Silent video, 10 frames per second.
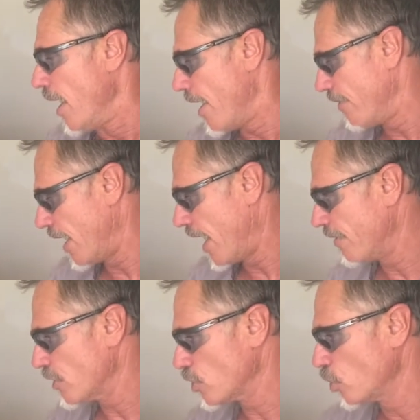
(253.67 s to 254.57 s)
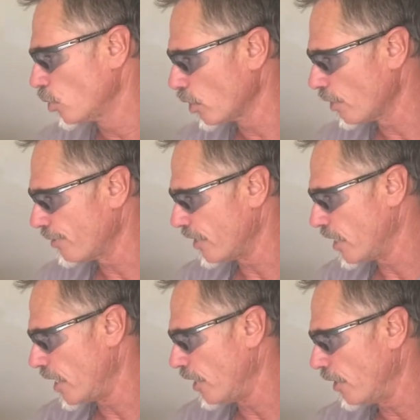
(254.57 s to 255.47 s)
And then I have this cool little thing
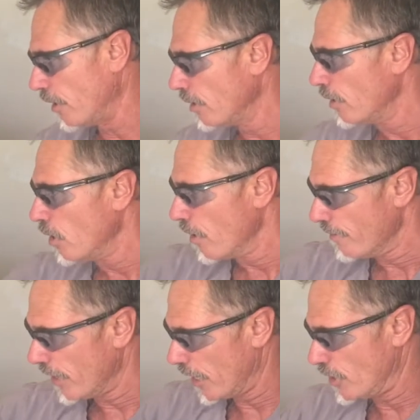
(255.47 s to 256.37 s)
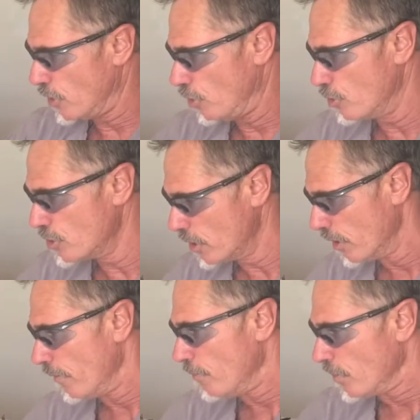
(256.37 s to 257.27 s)
here that I use.
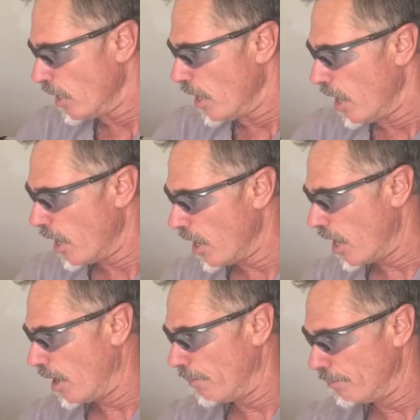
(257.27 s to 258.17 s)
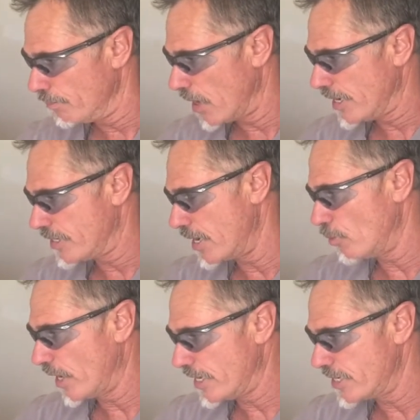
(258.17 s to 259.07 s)

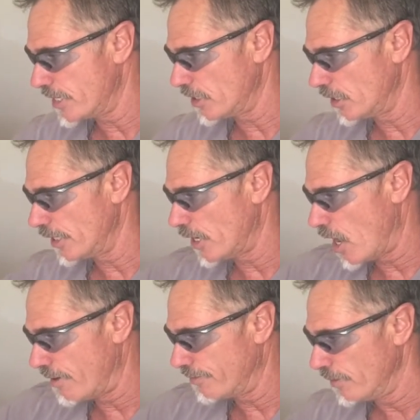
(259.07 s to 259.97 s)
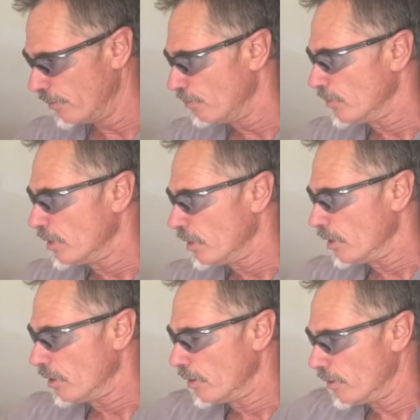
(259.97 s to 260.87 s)
When I take the lid off,
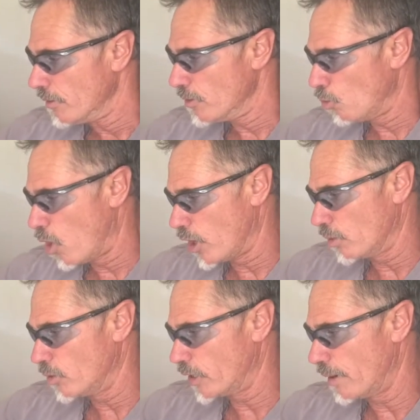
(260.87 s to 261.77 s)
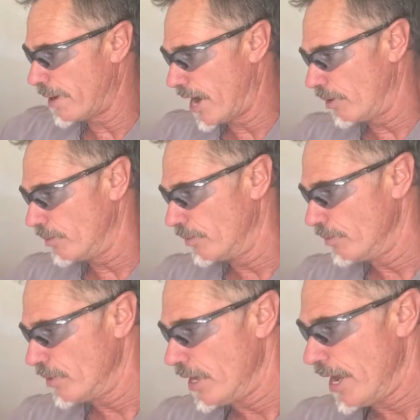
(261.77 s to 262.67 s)
water will come out,
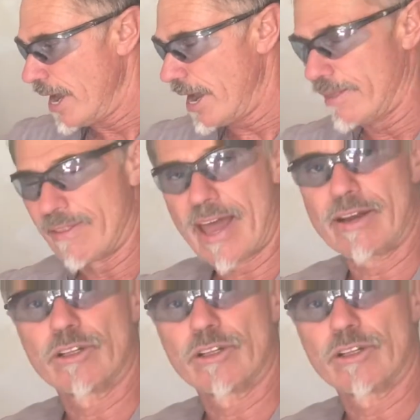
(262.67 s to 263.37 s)
and that